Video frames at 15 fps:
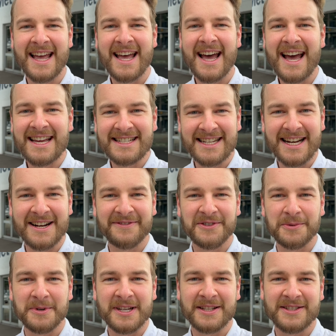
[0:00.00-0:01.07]
and
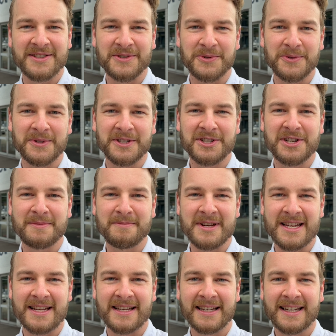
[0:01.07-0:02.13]
after we install the
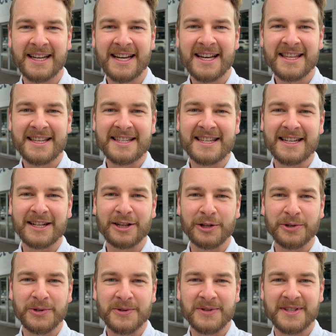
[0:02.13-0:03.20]
chimney. This
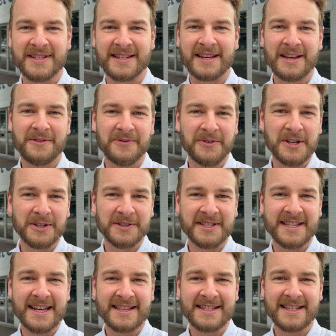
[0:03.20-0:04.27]
includes field
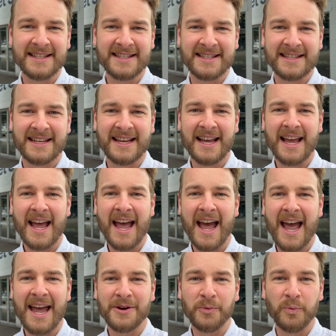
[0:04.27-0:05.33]
sensors and